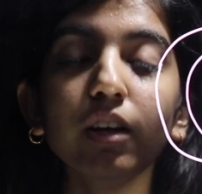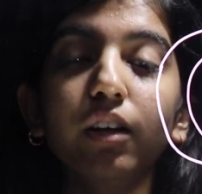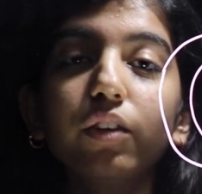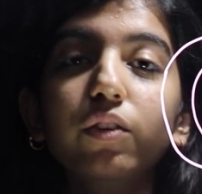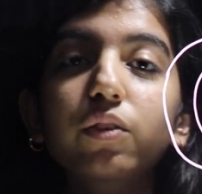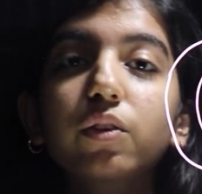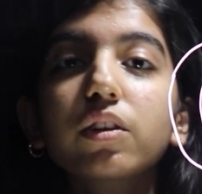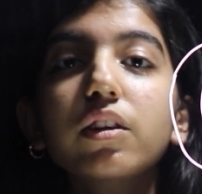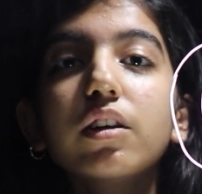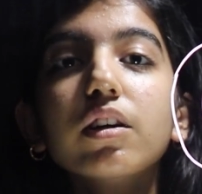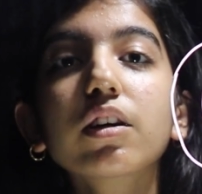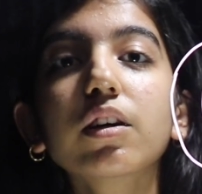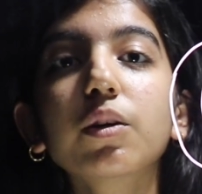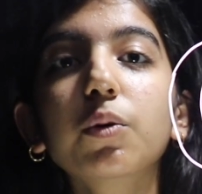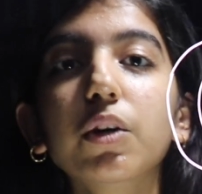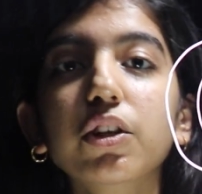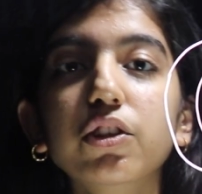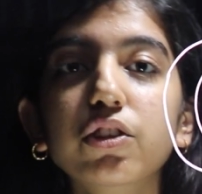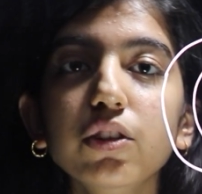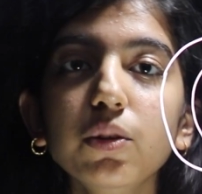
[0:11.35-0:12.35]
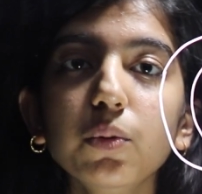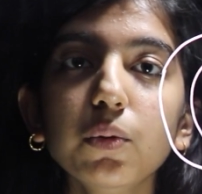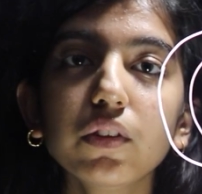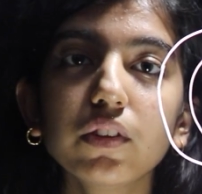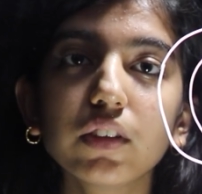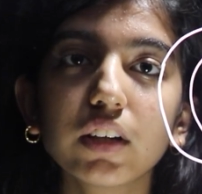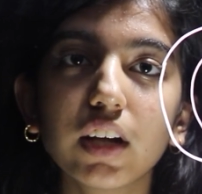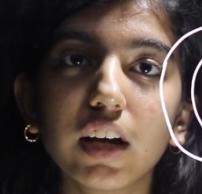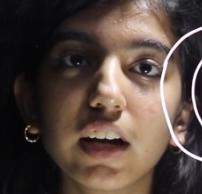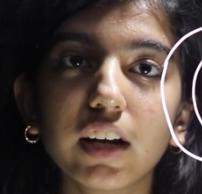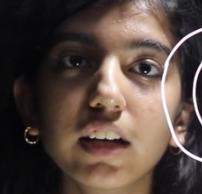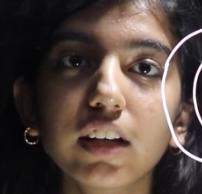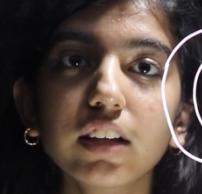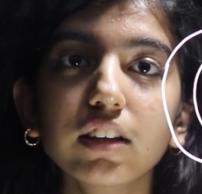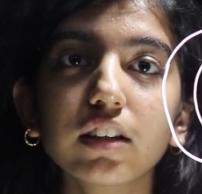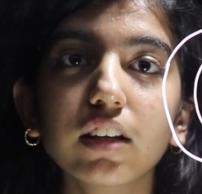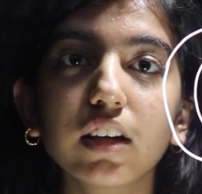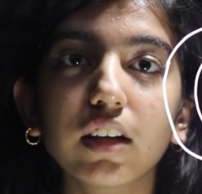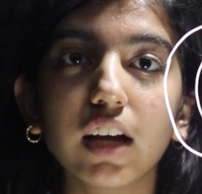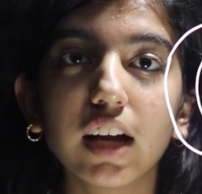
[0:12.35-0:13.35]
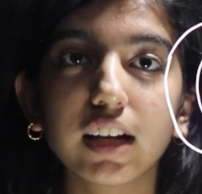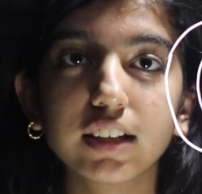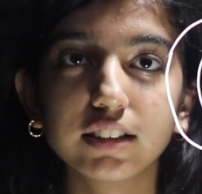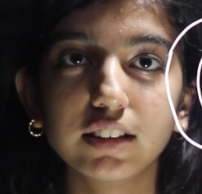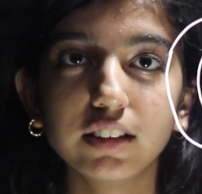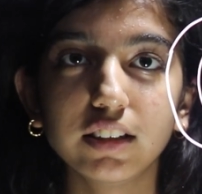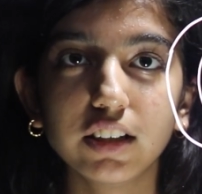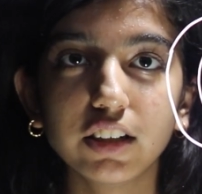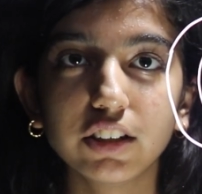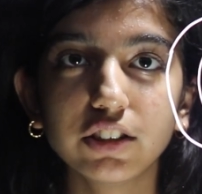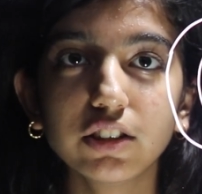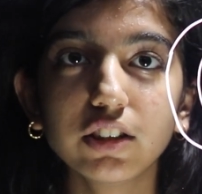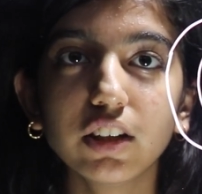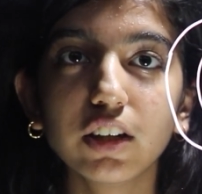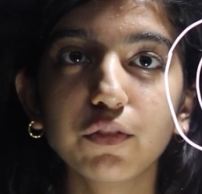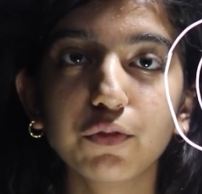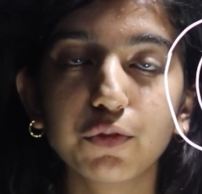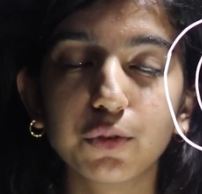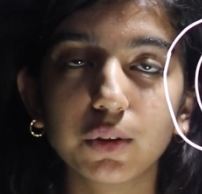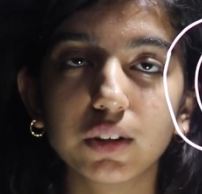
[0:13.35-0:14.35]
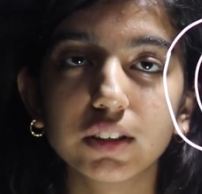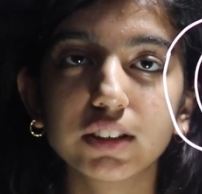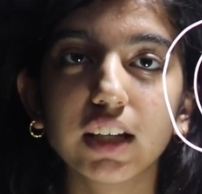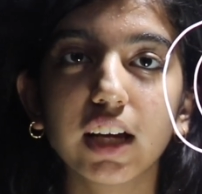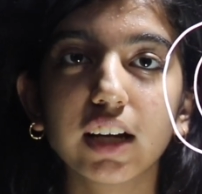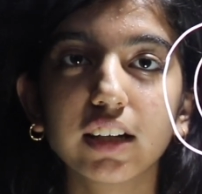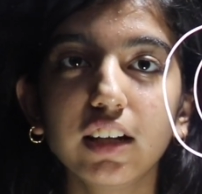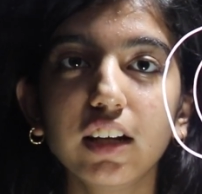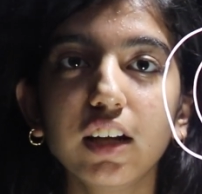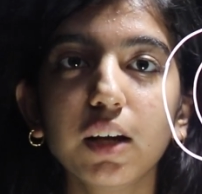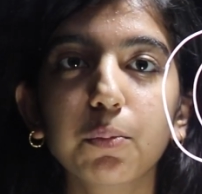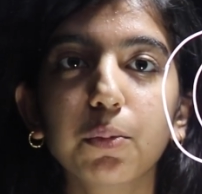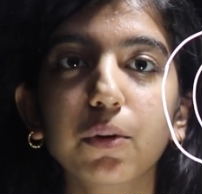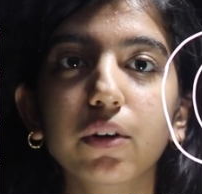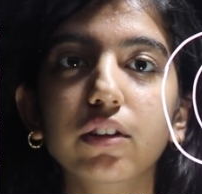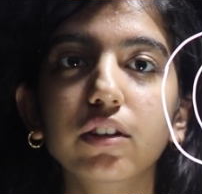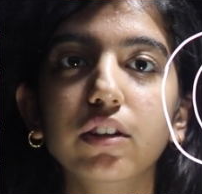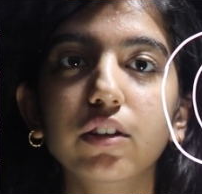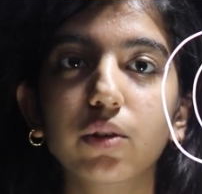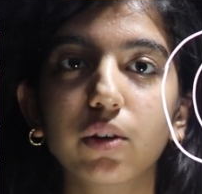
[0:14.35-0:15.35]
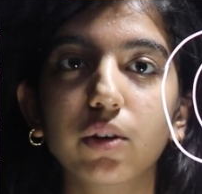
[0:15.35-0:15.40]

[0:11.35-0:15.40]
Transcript: So the question was regarding the acceleration and force acting upon the